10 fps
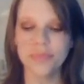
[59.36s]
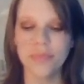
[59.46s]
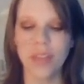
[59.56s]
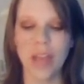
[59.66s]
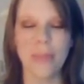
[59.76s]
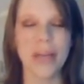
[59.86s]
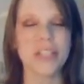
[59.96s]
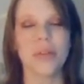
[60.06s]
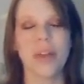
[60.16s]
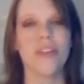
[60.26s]
I
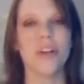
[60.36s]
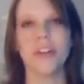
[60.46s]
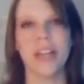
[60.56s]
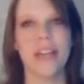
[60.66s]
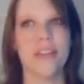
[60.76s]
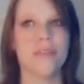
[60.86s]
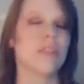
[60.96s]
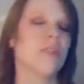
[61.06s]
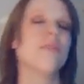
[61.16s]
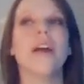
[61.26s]
don't have a hernia. They
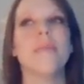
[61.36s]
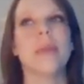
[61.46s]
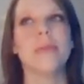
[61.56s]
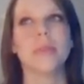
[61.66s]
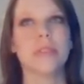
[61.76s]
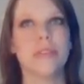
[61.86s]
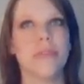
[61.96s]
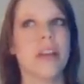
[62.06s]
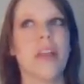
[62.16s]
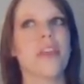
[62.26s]
so far have been able to
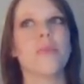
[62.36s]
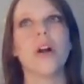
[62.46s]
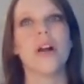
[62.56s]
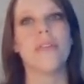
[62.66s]
find nothing wrong.